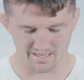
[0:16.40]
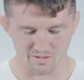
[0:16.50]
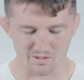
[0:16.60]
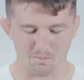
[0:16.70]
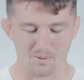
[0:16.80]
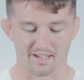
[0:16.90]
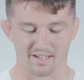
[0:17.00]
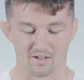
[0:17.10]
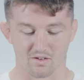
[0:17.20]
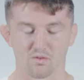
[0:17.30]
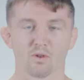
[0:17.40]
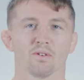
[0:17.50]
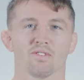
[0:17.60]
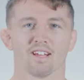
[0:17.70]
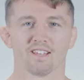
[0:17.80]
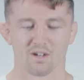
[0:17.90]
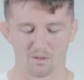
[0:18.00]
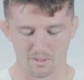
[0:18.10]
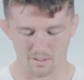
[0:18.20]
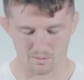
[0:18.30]
there was a big group of like
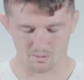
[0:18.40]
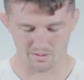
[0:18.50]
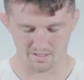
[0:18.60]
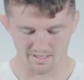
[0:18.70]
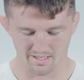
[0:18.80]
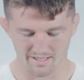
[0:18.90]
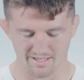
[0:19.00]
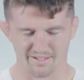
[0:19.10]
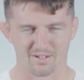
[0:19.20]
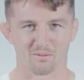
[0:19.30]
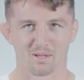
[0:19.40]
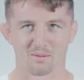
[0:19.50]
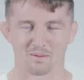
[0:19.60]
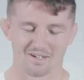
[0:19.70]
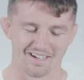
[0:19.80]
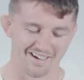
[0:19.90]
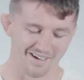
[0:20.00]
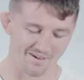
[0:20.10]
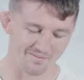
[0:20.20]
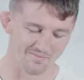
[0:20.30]
young people. Yeah, we were
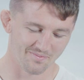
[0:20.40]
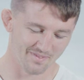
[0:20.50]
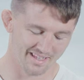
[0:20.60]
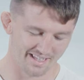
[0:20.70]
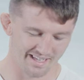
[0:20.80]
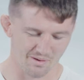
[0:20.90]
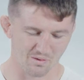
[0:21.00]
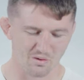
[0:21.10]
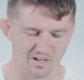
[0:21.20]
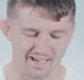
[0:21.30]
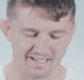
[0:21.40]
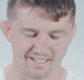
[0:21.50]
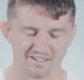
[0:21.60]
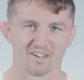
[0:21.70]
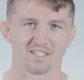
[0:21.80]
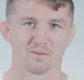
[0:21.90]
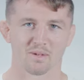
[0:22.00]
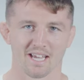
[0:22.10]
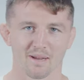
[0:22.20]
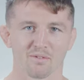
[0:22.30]
all like 18, 19.
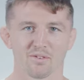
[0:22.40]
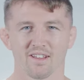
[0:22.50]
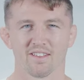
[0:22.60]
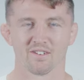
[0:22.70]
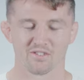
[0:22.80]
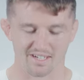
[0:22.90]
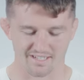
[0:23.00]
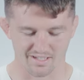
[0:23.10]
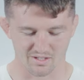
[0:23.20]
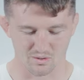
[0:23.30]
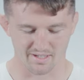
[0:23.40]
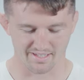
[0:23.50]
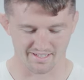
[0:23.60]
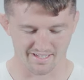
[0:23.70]
We came through like the under 18s, 20s